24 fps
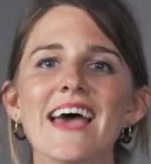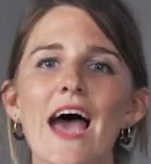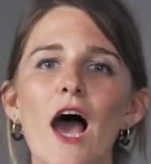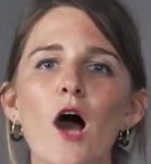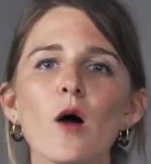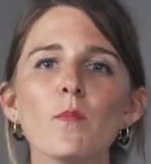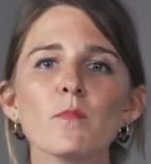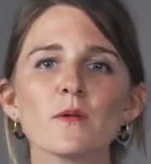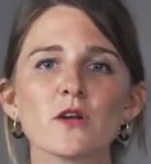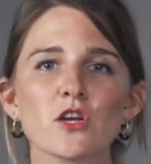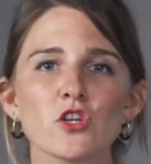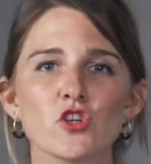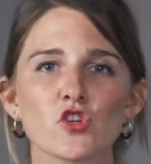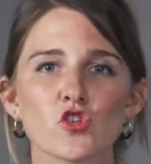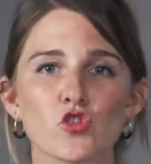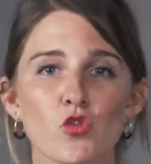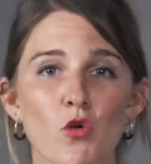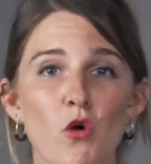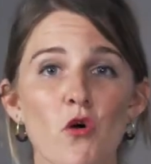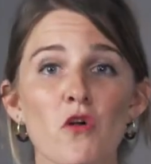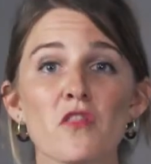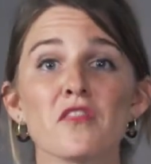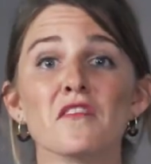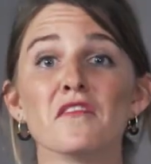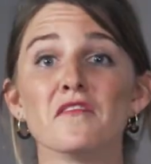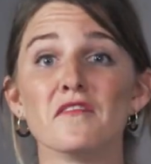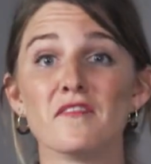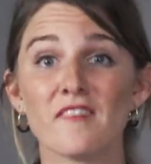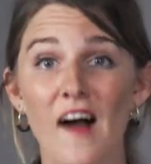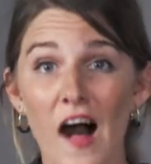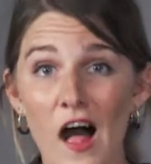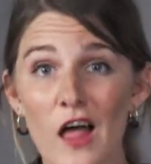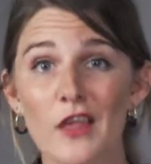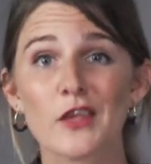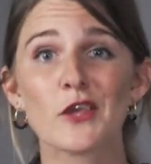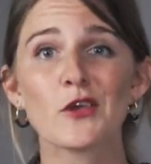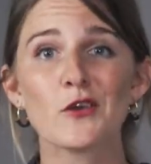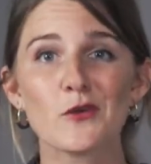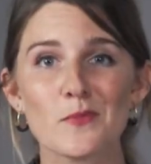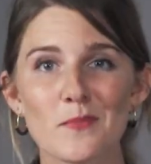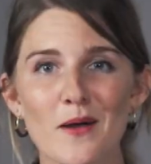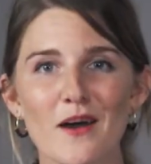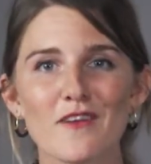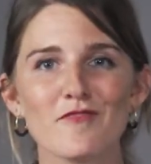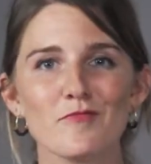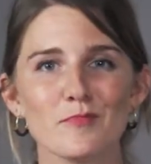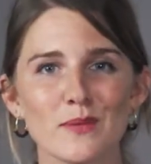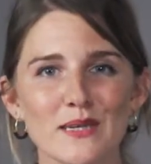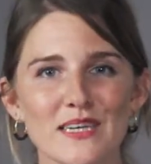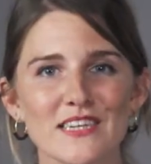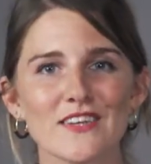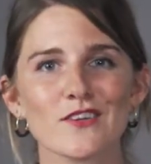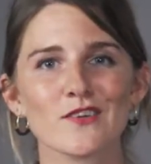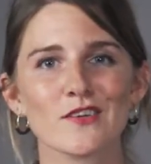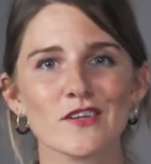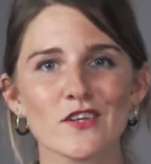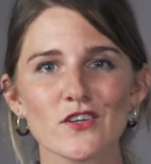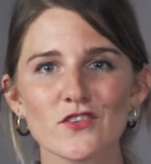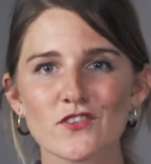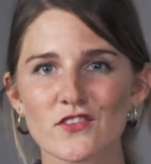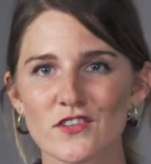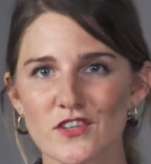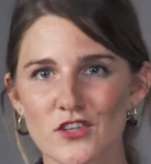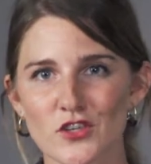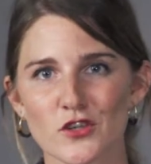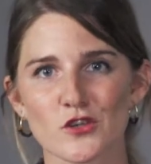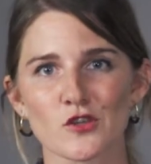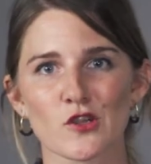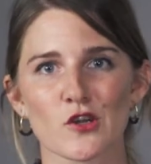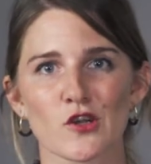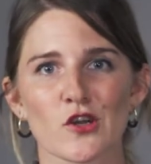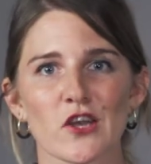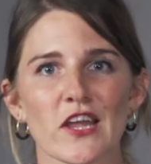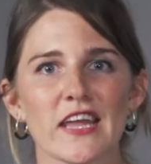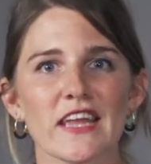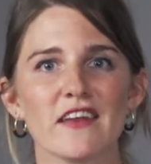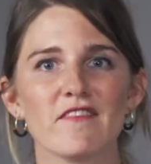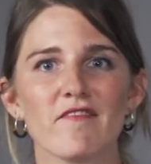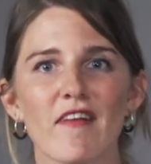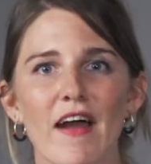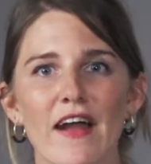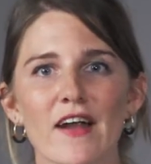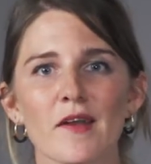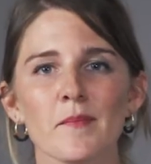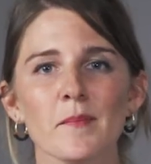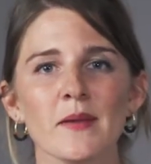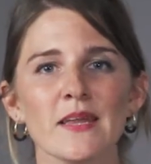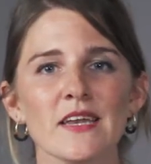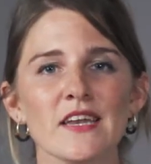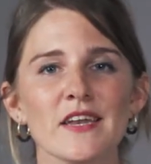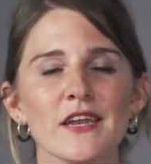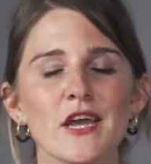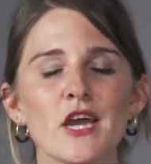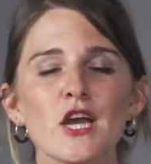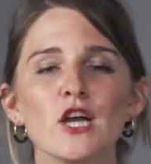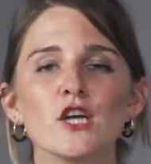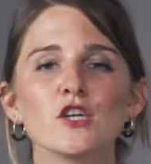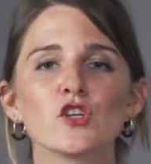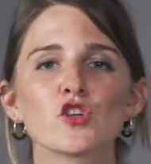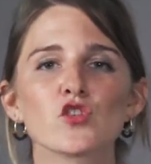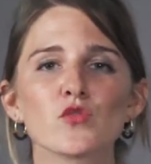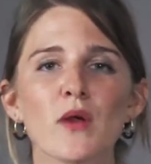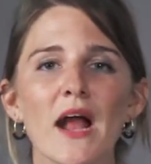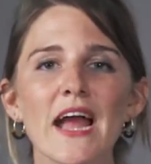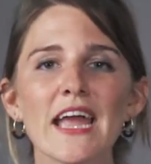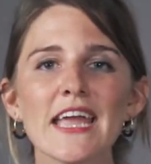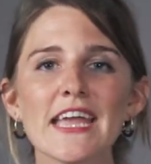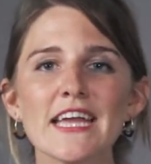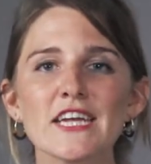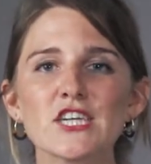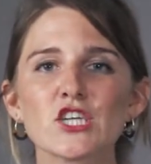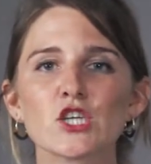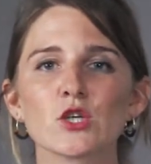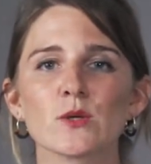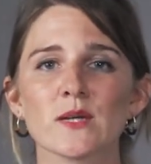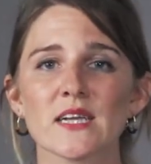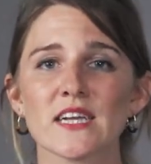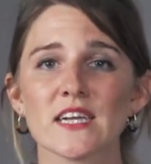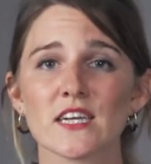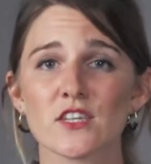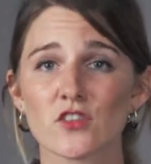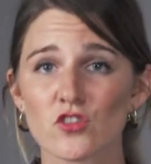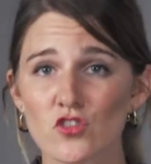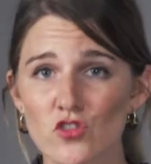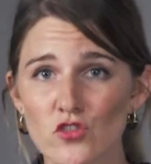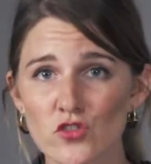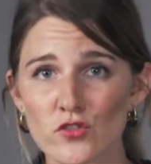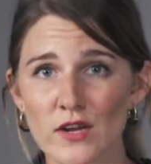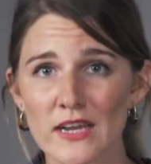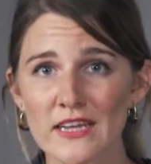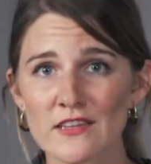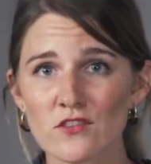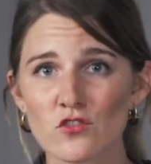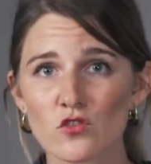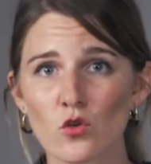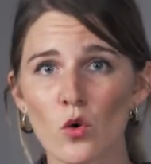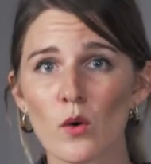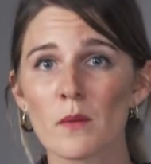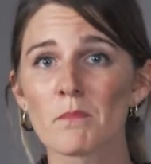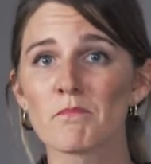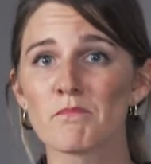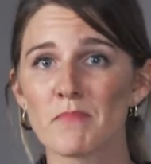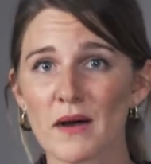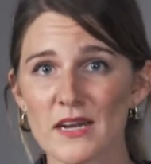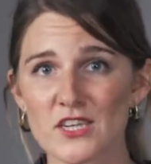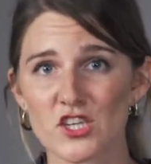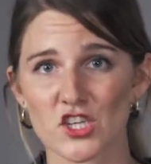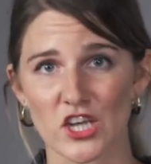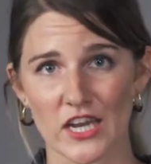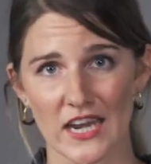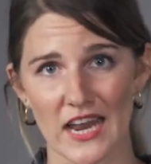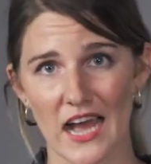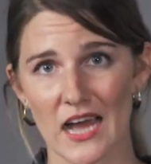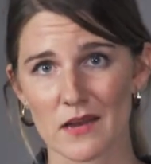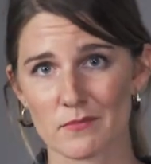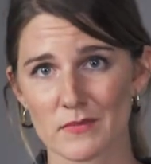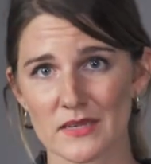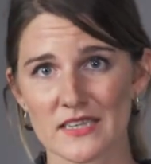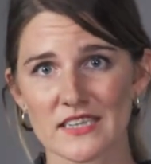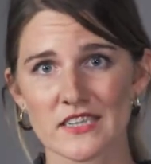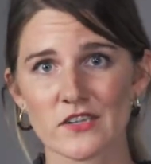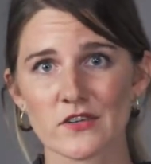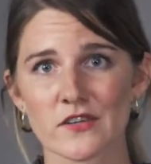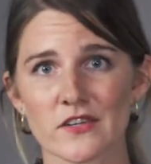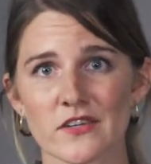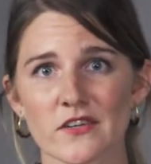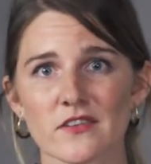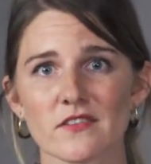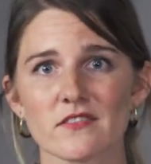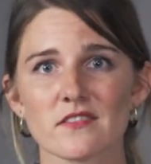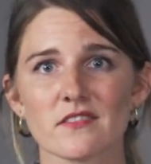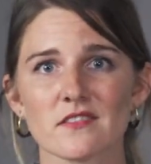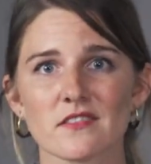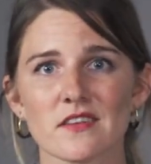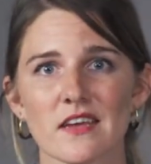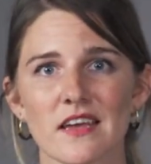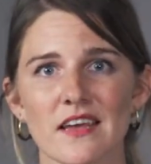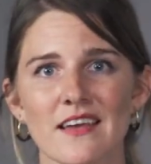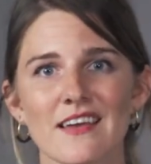help control the volume of materials in your learning environment, try issuing constraints or budget on materials.